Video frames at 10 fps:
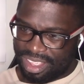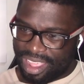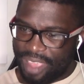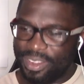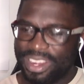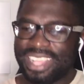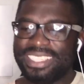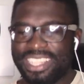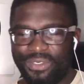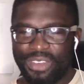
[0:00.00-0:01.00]
I think
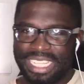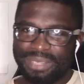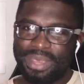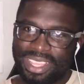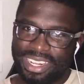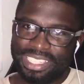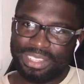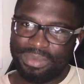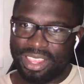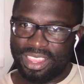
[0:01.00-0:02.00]
that's a defense
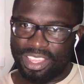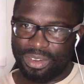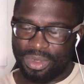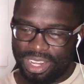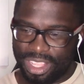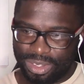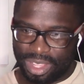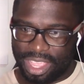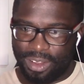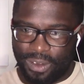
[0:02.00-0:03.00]
mechanism that they're doing there to
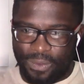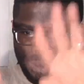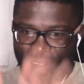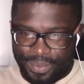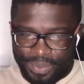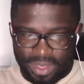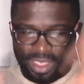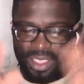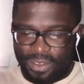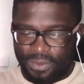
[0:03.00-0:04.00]
kind of
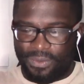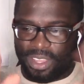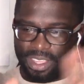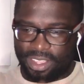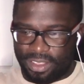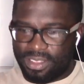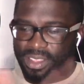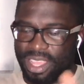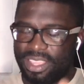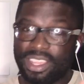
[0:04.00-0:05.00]
flick,
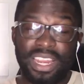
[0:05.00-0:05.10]
like